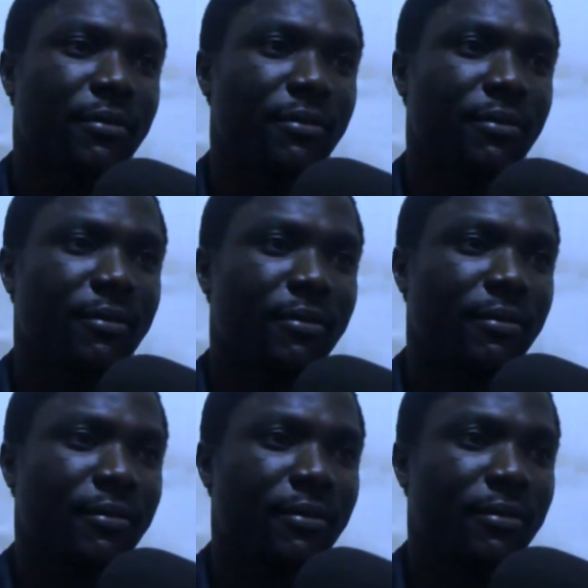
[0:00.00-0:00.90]

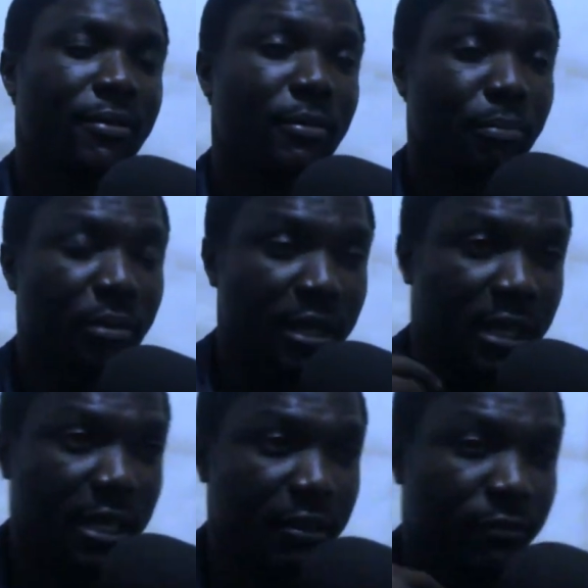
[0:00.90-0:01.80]

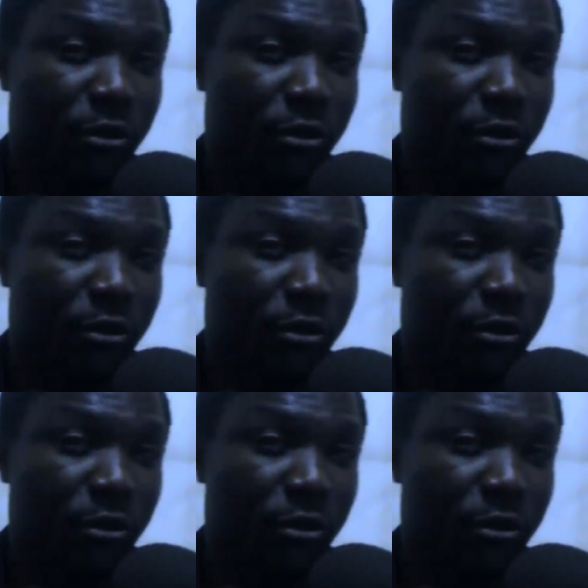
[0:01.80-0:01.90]
(silence)